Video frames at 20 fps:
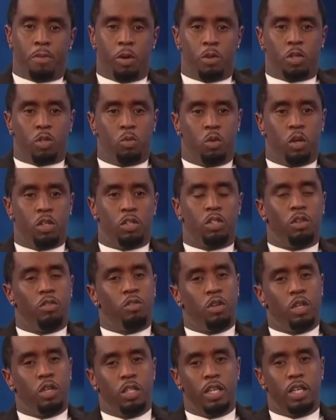Diddy is
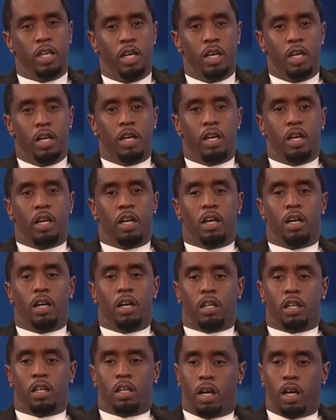strong, healthy, and
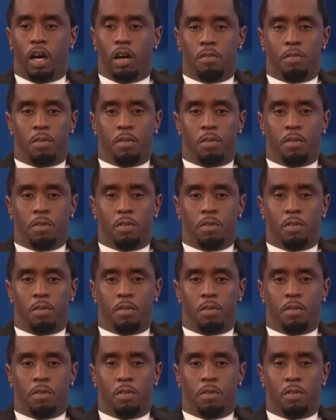focused on his